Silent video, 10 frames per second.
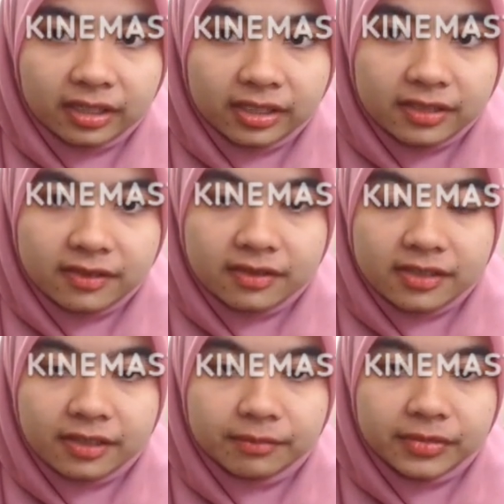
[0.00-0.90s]
The 3
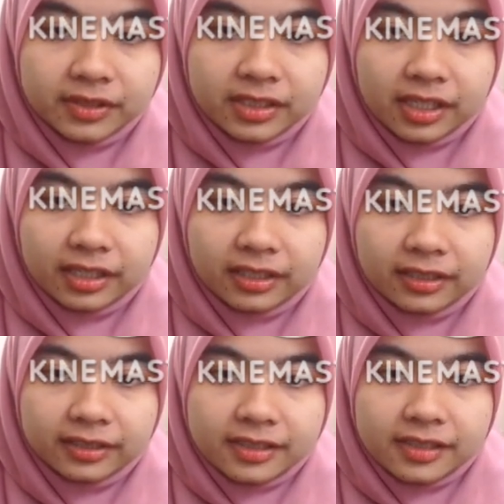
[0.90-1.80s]
samples
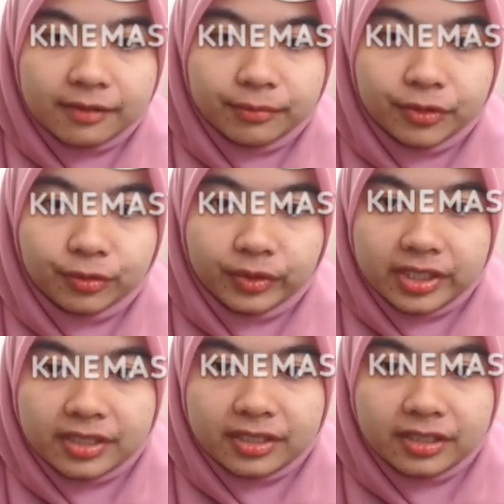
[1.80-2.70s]
are sample
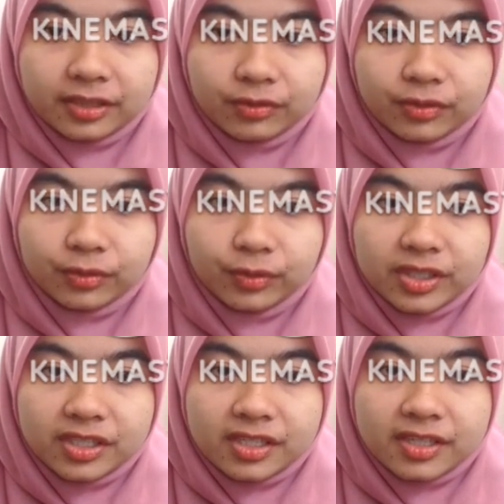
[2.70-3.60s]
1,
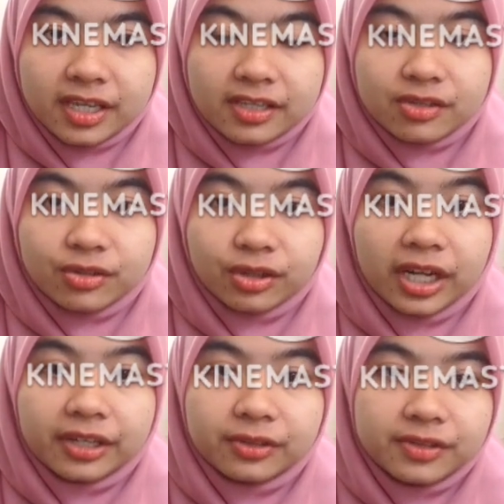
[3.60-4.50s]
which has no
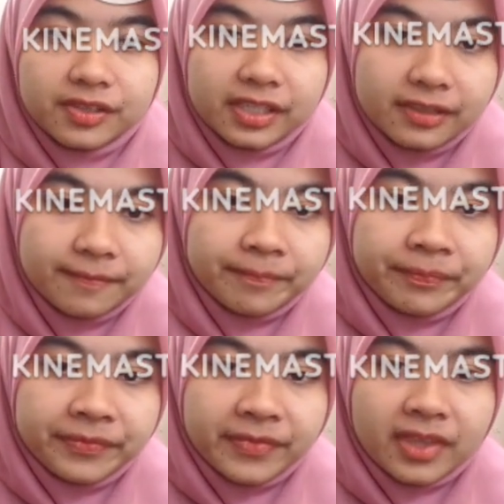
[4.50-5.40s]
hydrogel,
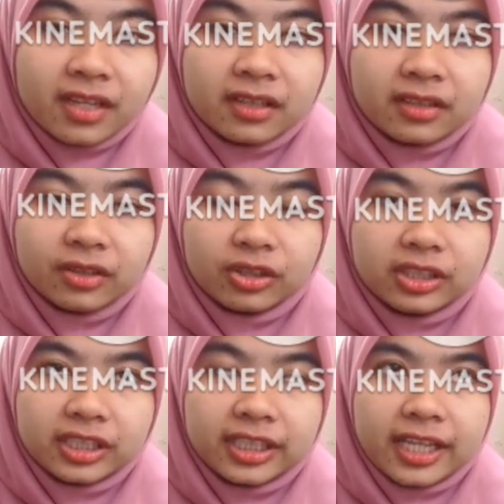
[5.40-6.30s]

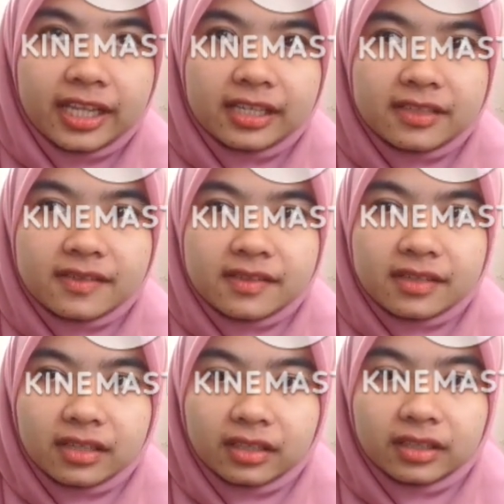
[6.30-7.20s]
only
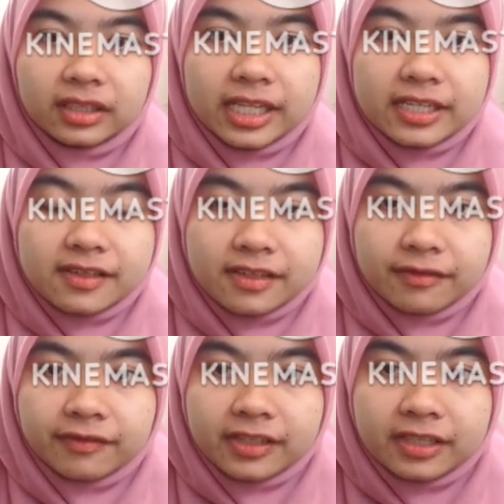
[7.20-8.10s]
has
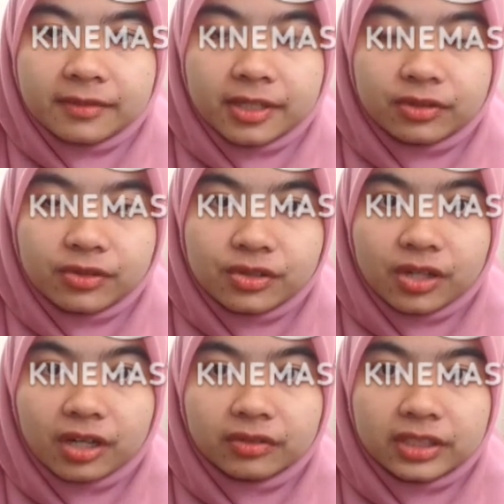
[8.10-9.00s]
adhesive filler and also
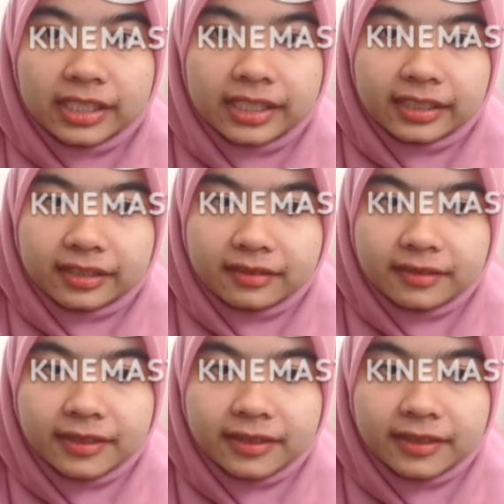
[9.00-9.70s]
outer layer.